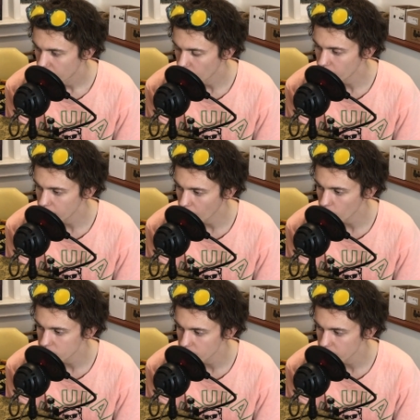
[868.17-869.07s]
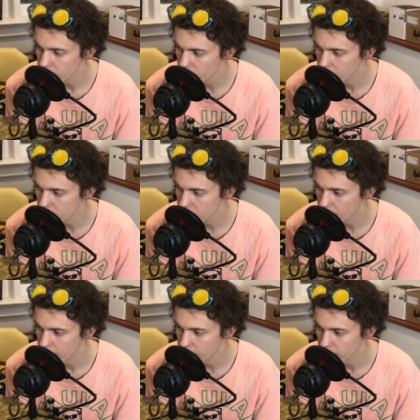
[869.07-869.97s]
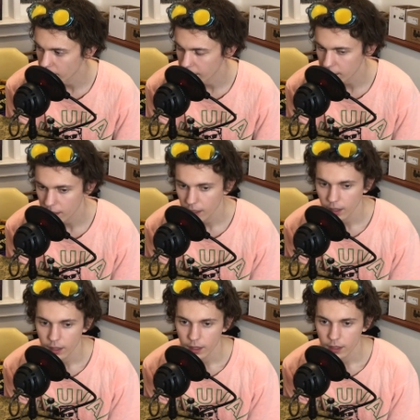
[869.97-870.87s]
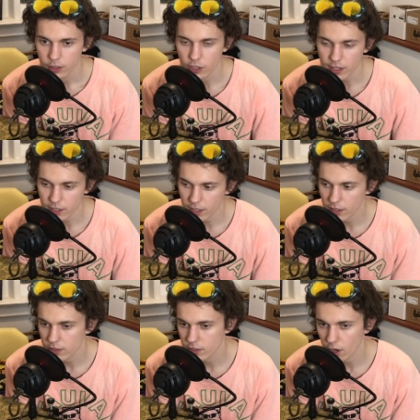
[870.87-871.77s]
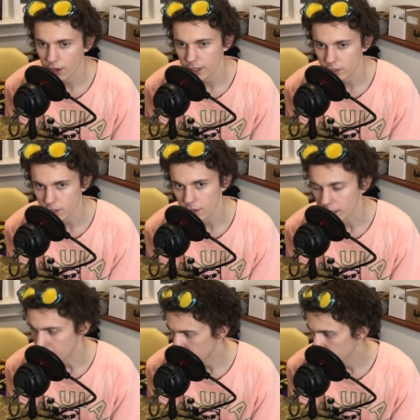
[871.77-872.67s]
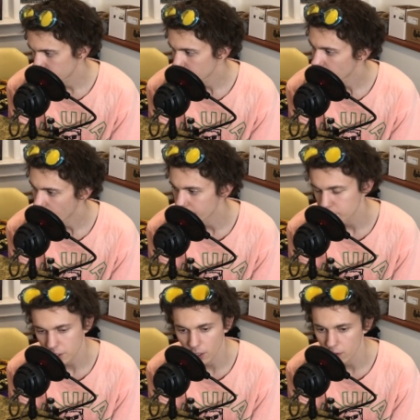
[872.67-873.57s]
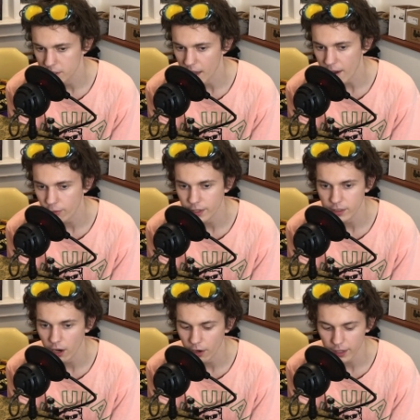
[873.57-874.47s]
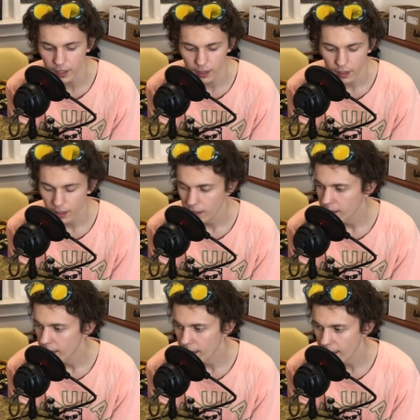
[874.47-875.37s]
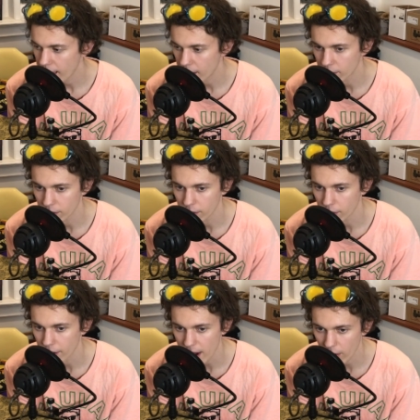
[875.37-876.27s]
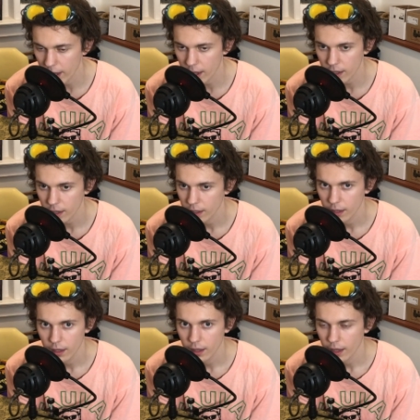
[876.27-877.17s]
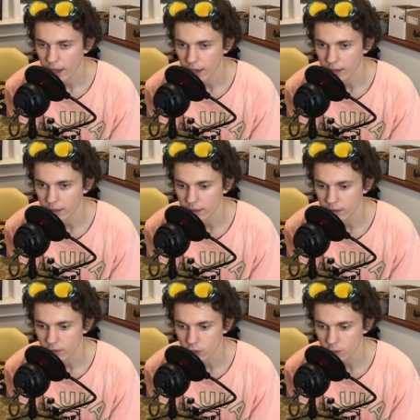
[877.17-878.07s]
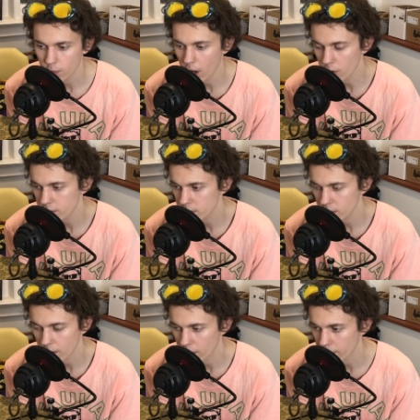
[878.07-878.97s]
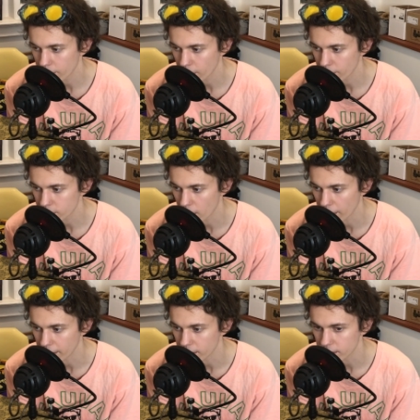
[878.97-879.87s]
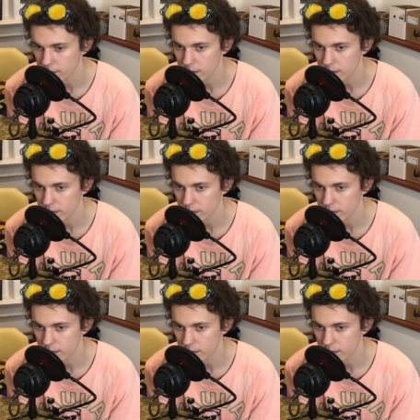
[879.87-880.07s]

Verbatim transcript: I want to, I want someone to start an Instagram being like, Jessica's Target journey. And then she goes to every Target in her area and just posts her in front of Target.